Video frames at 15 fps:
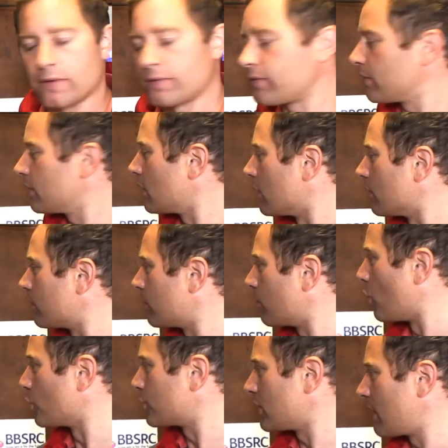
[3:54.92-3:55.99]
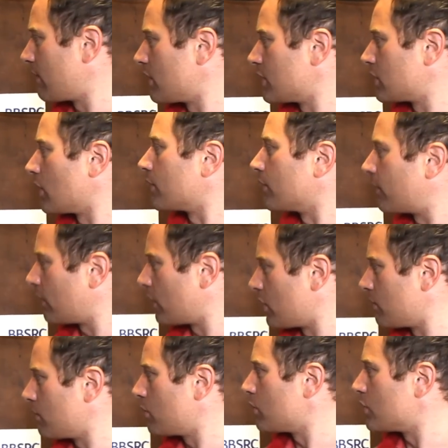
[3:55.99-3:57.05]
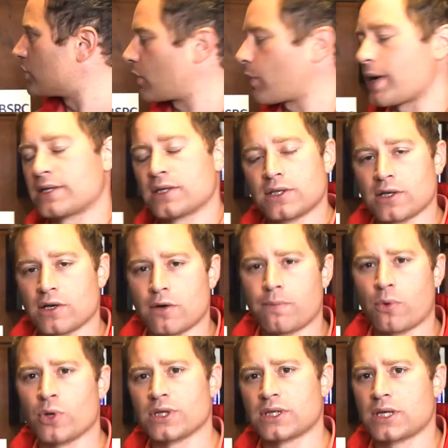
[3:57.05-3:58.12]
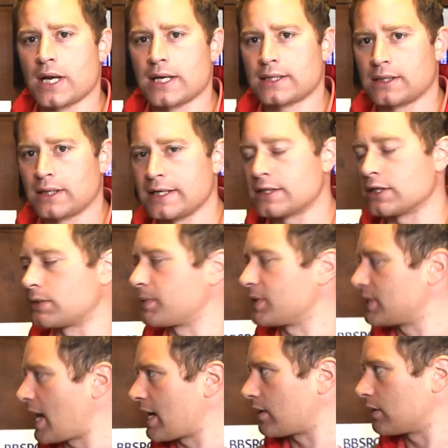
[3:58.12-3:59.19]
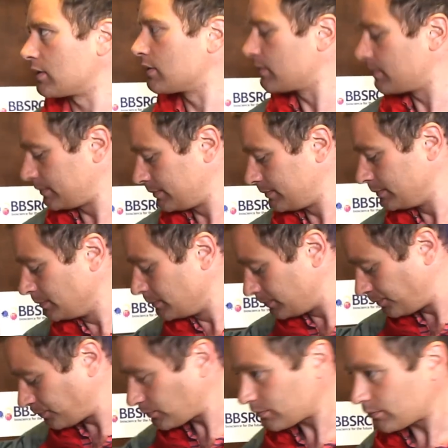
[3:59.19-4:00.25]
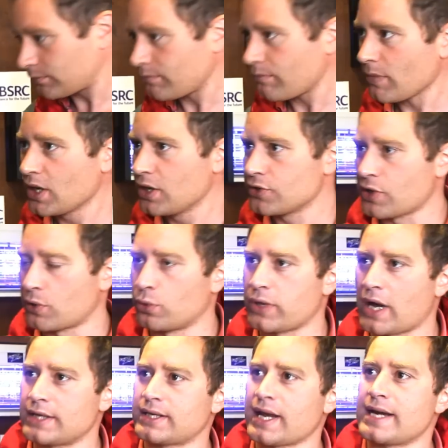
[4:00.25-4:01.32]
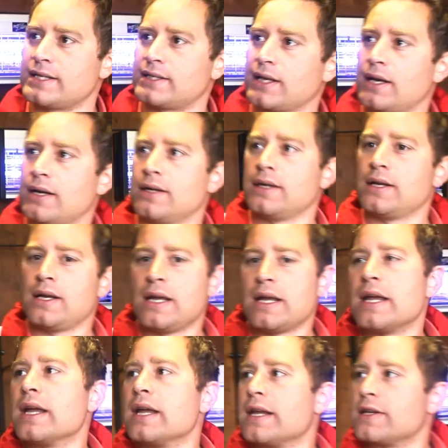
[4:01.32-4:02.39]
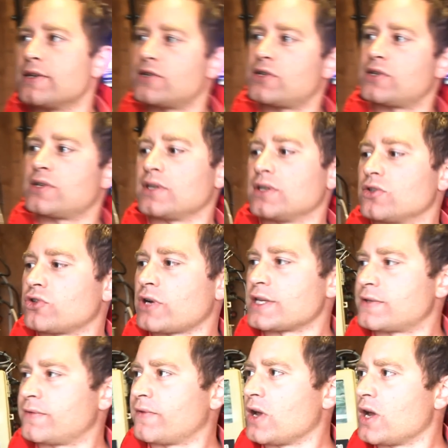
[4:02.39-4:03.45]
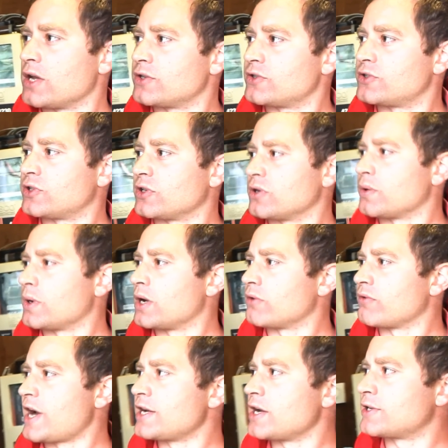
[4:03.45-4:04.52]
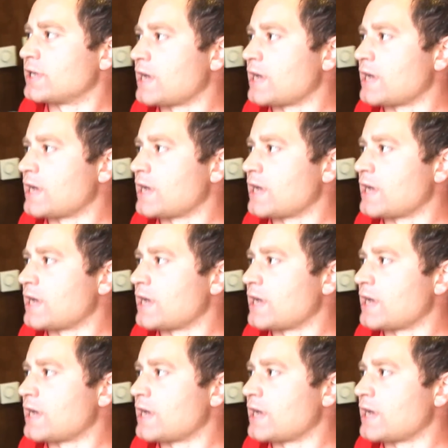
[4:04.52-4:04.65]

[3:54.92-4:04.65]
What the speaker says: of water level inside the flume, which equates to 0.6 litres per second. So all that data is transferred to a radio